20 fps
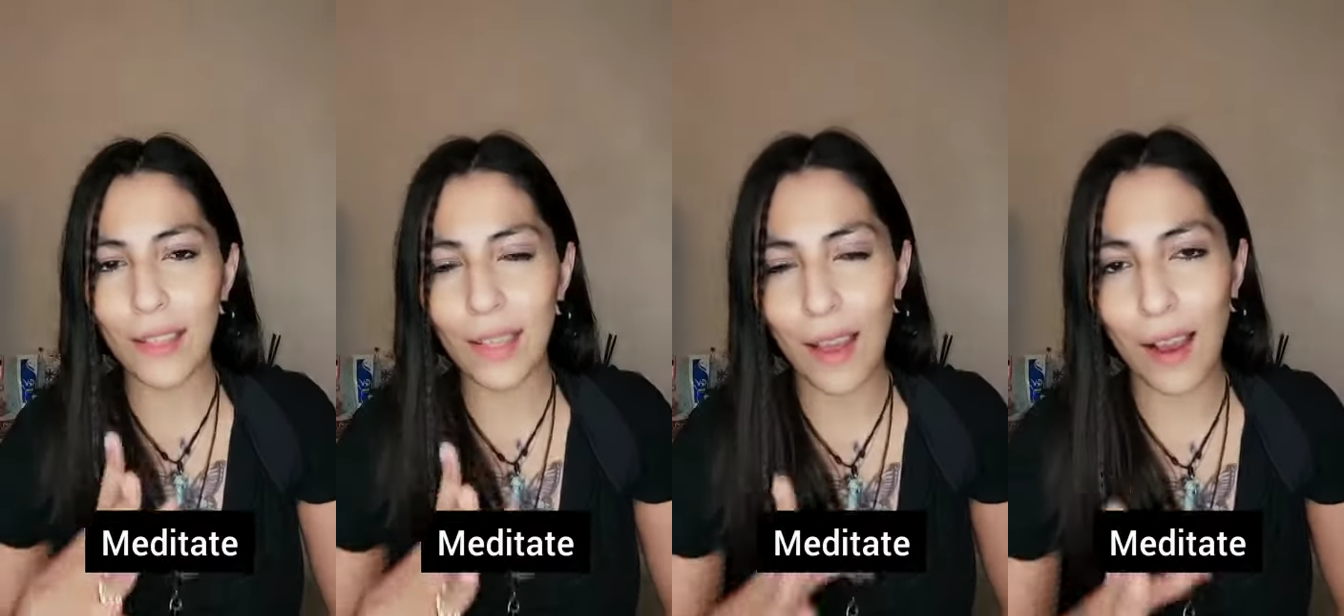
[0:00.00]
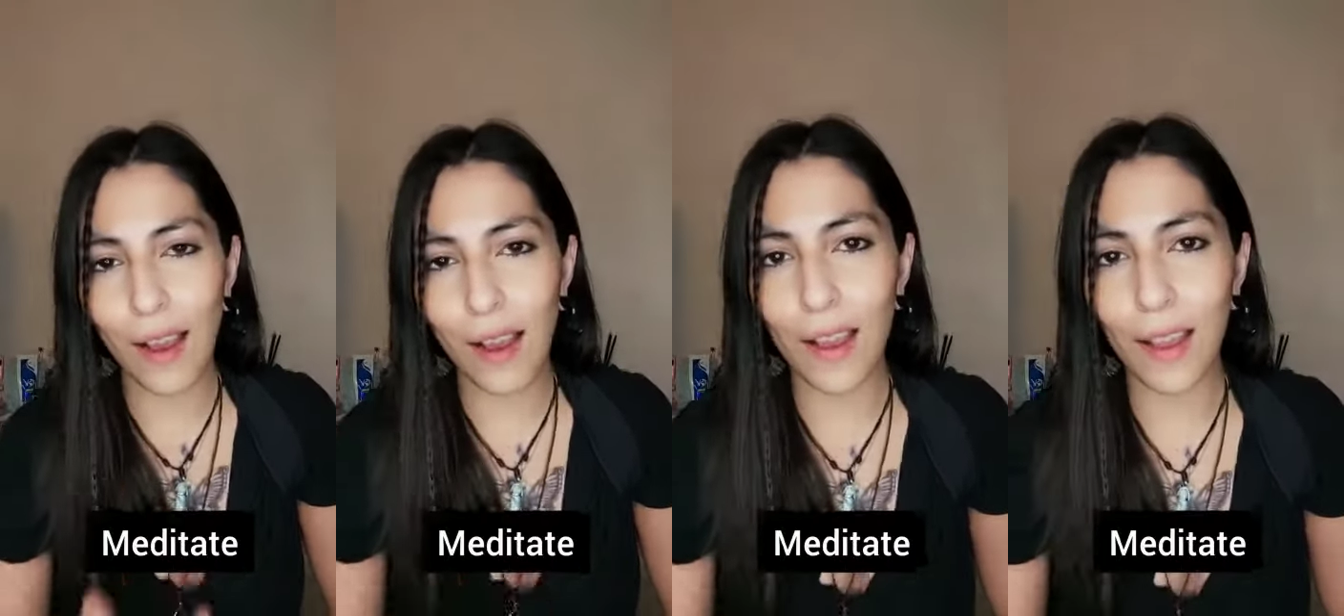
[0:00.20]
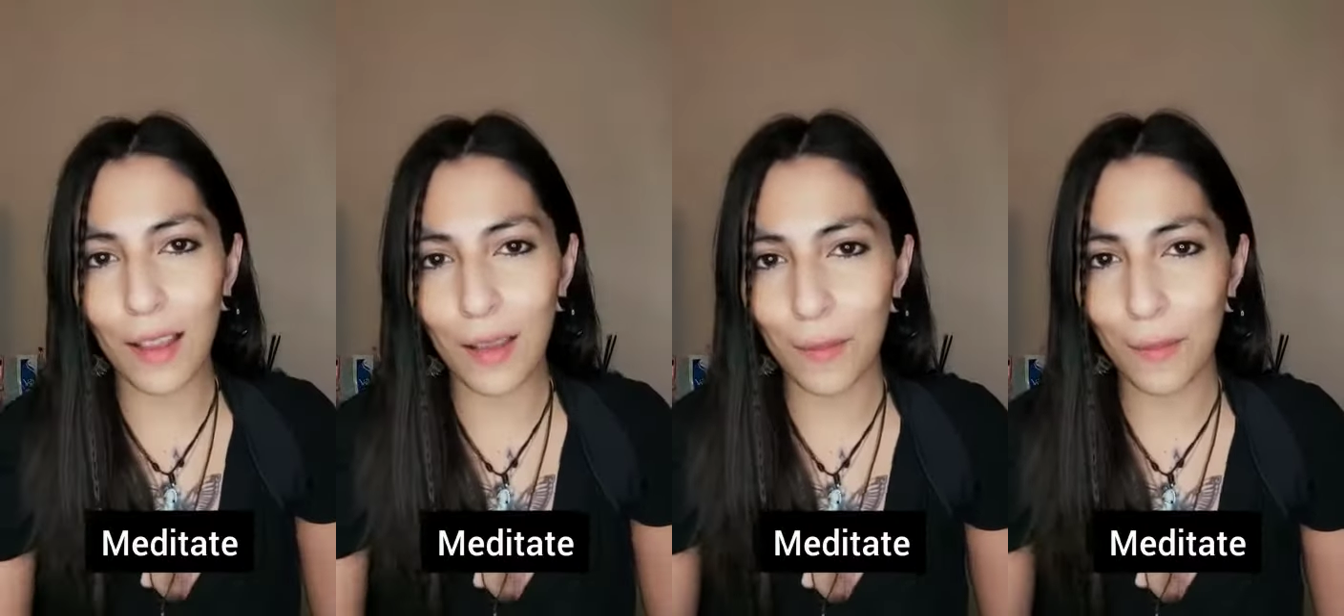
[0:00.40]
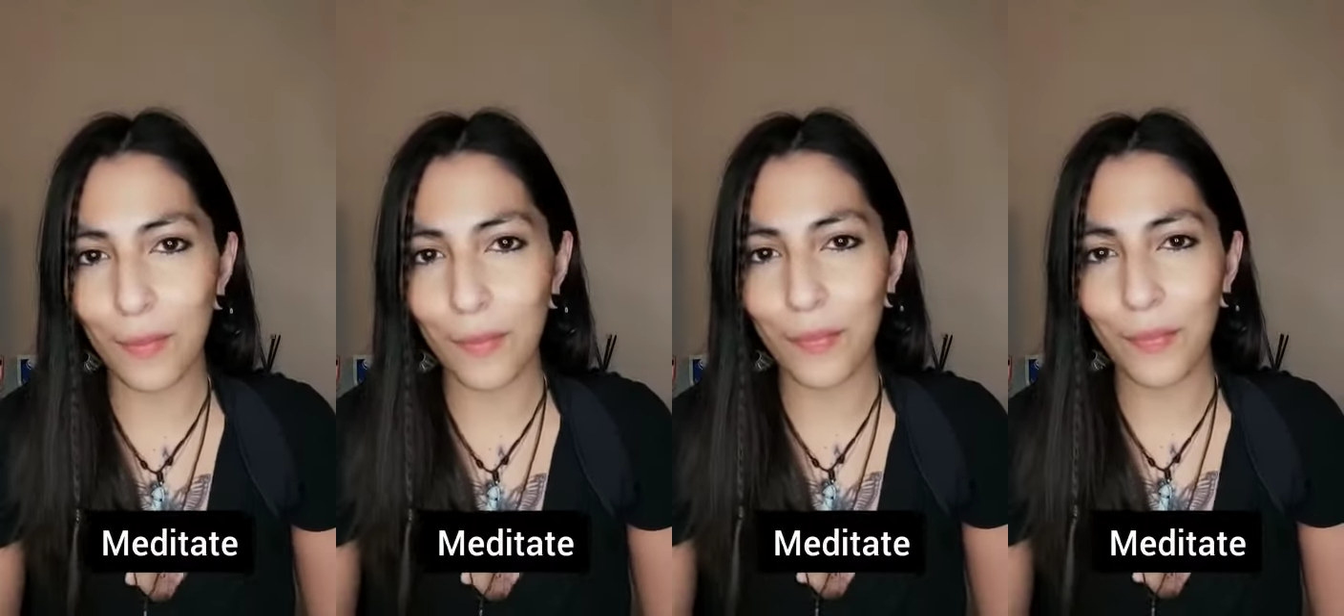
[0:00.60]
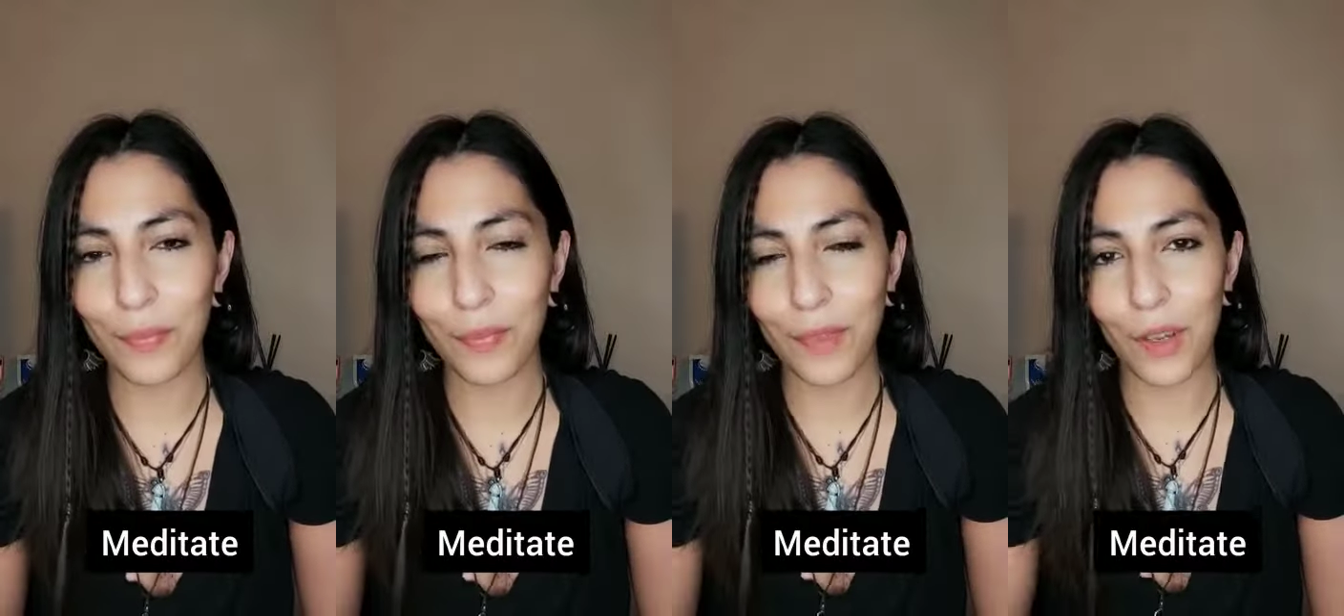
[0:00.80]
time
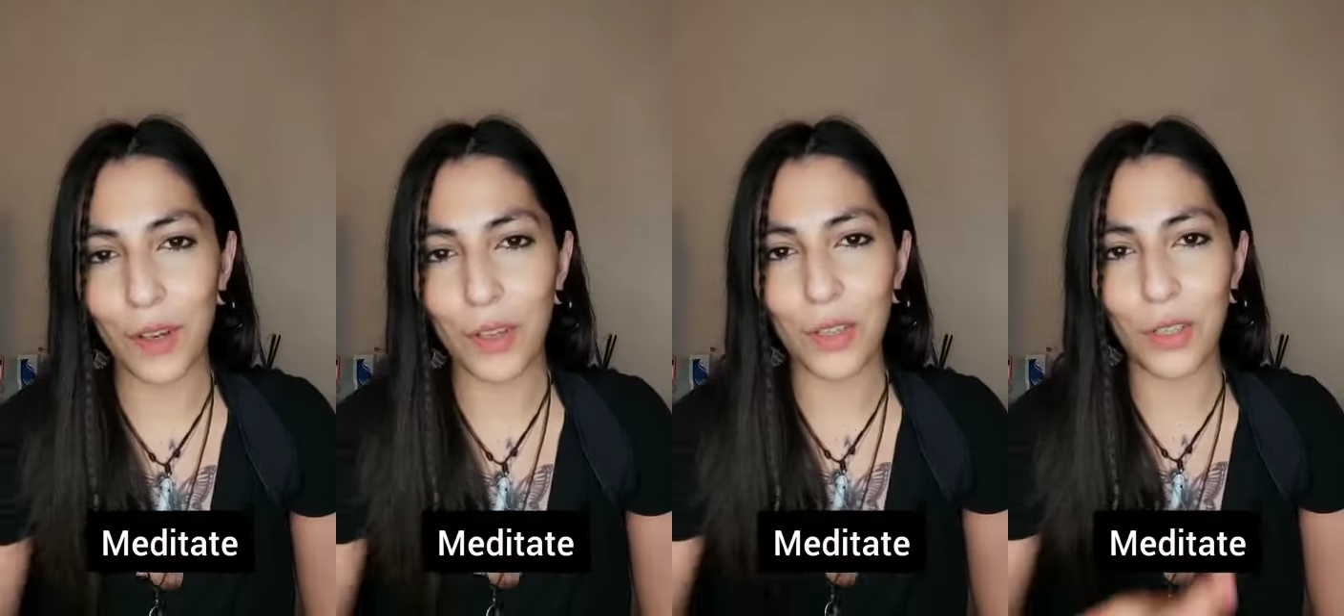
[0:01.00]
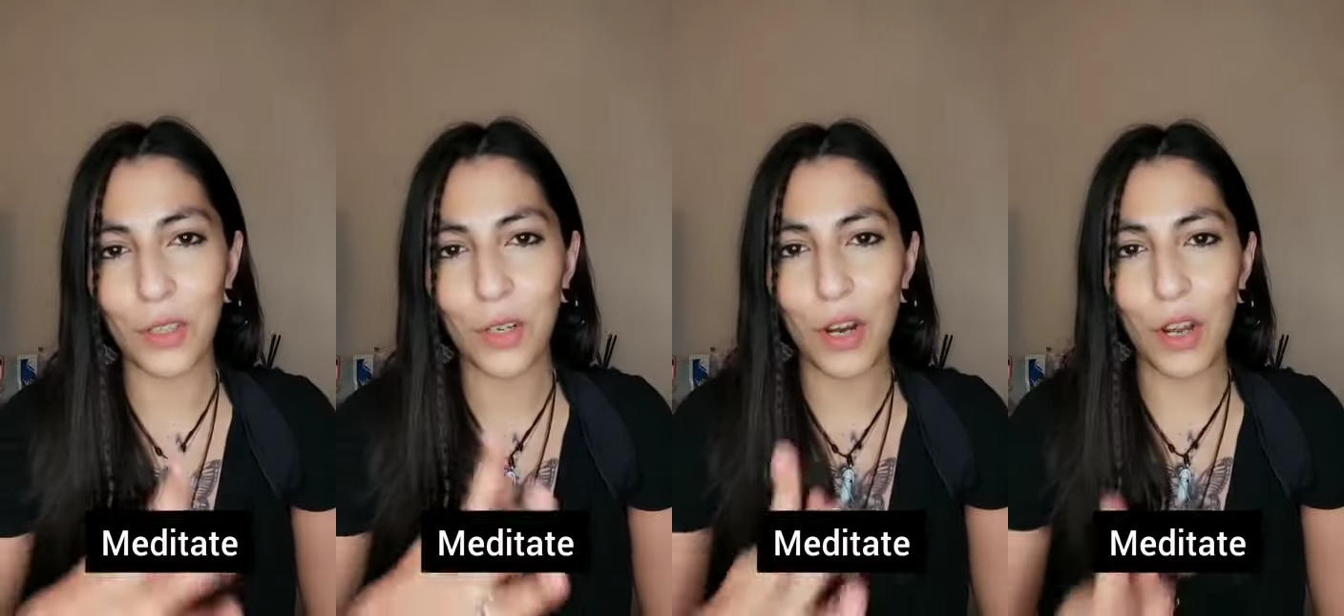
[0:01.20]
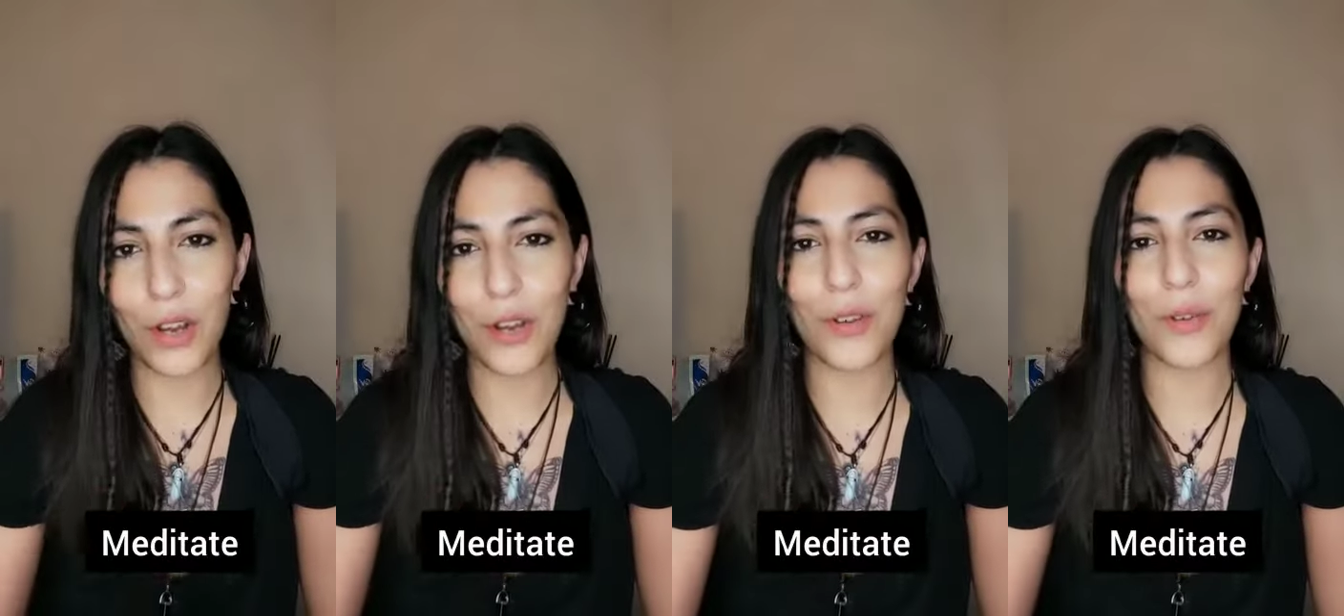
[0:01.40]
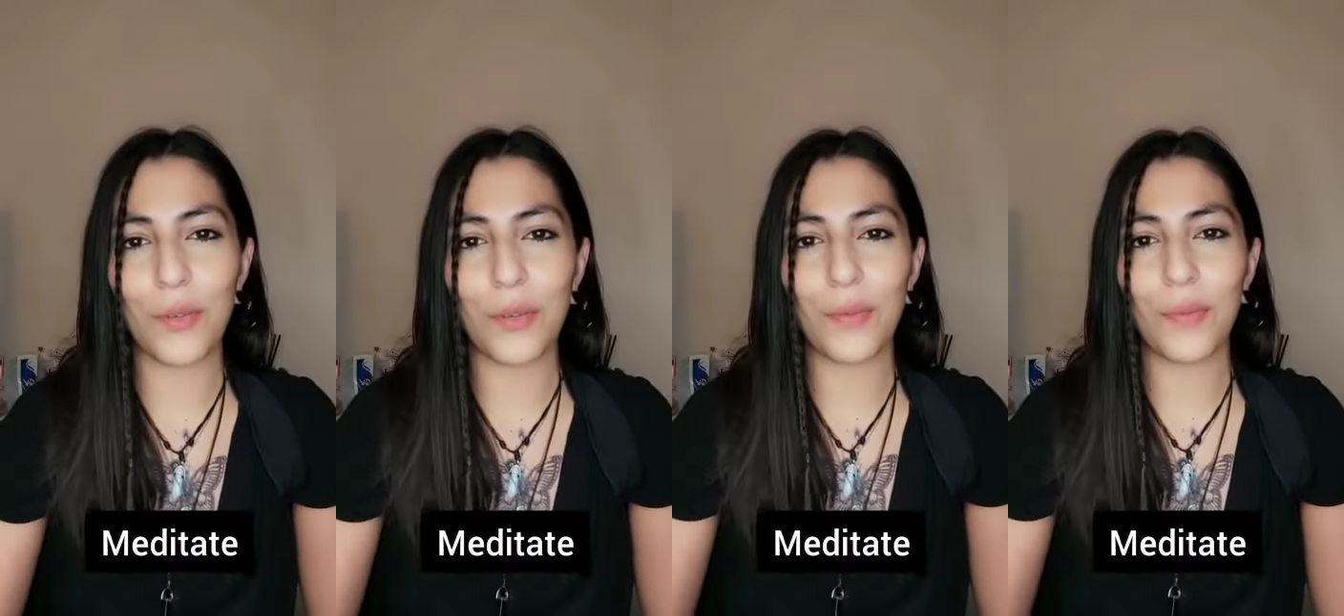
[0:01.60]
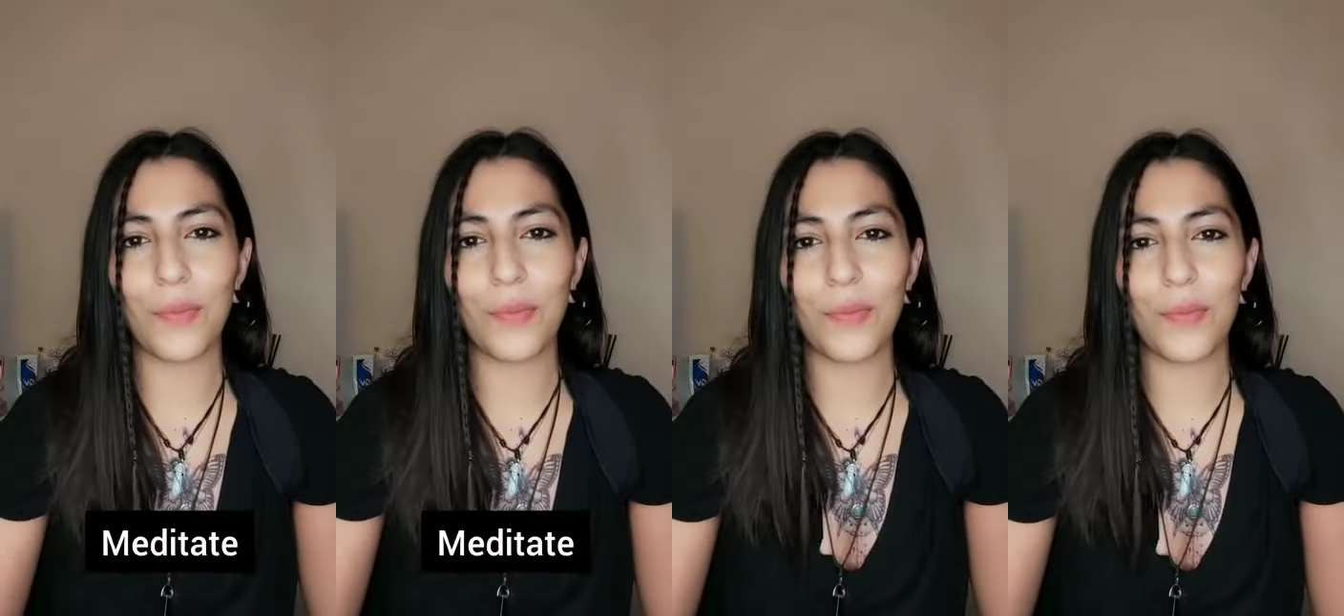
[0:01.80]
on your own,